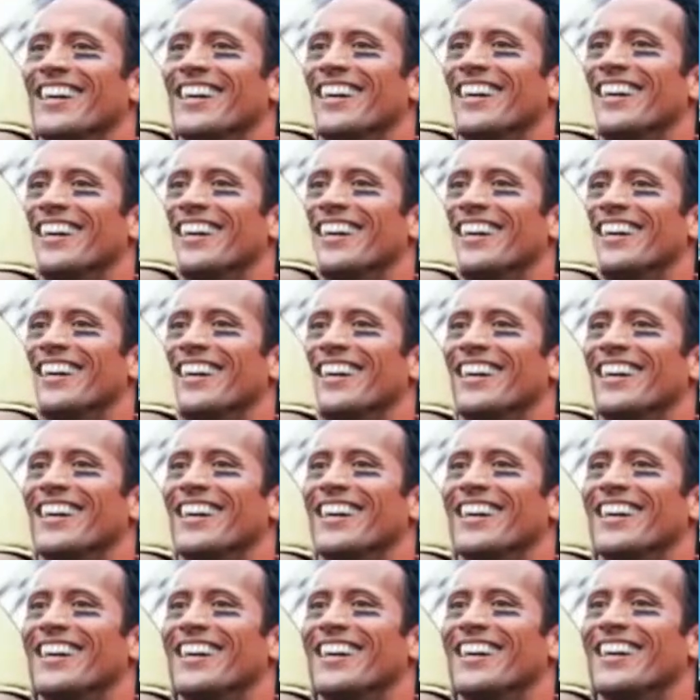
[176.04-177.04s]

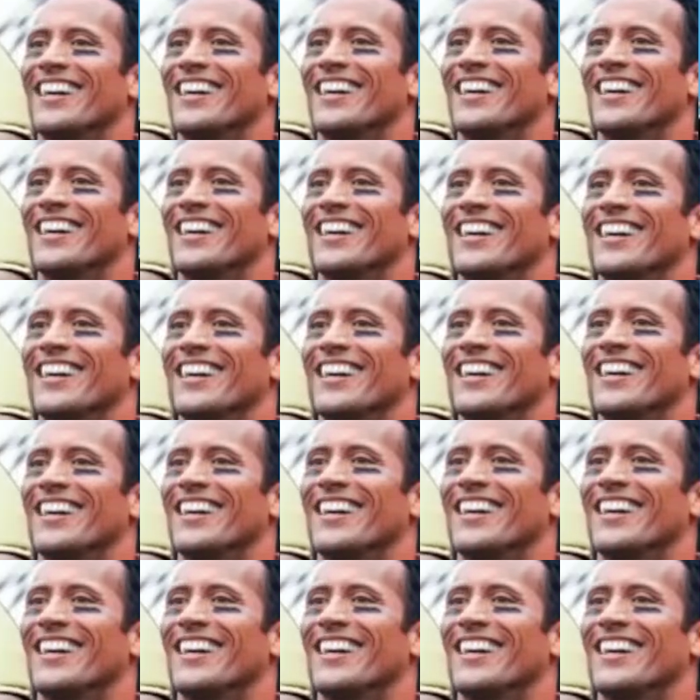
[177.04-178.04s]

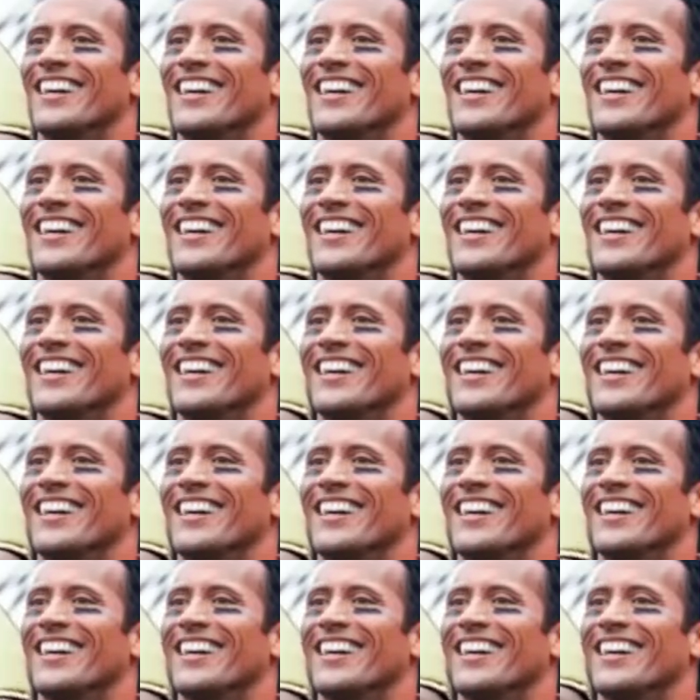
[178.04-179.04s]

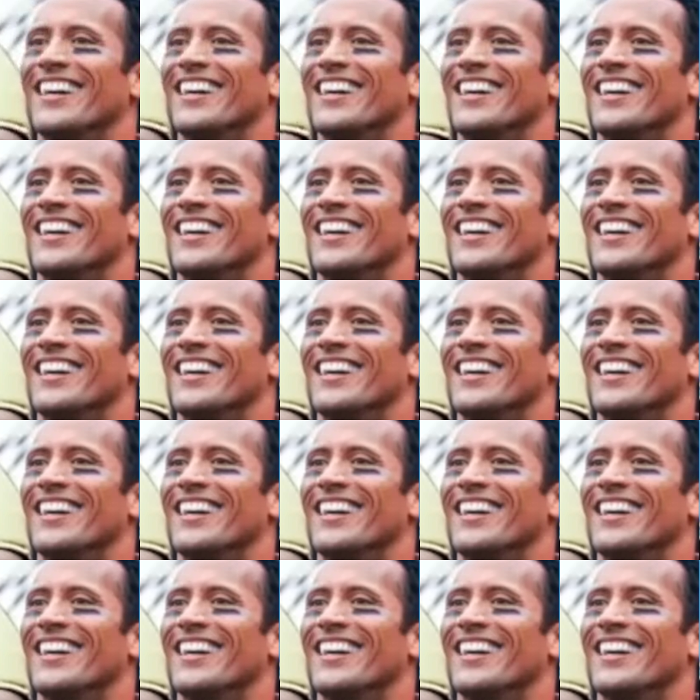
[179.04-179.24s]
(silent)